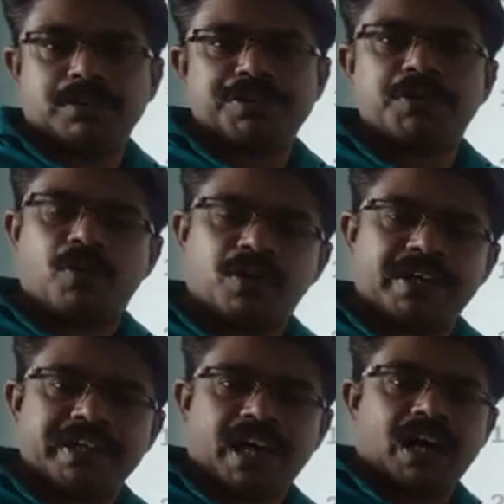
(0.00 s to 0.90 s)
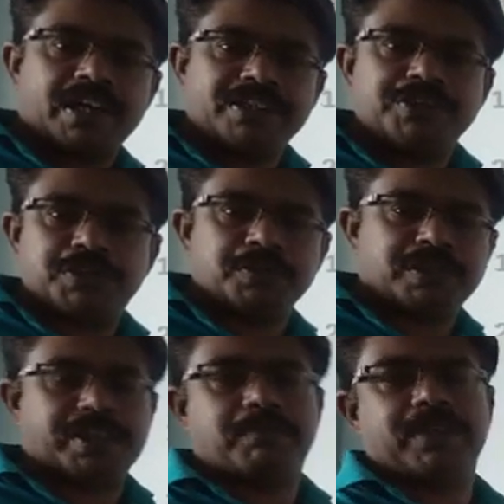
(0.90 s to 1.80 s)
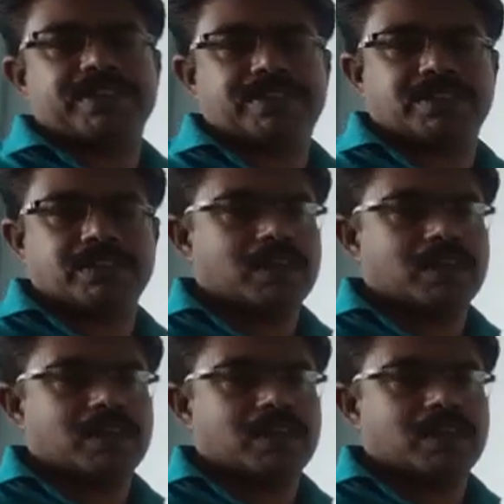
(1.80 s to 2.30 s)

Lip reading: It's already arranged to take place.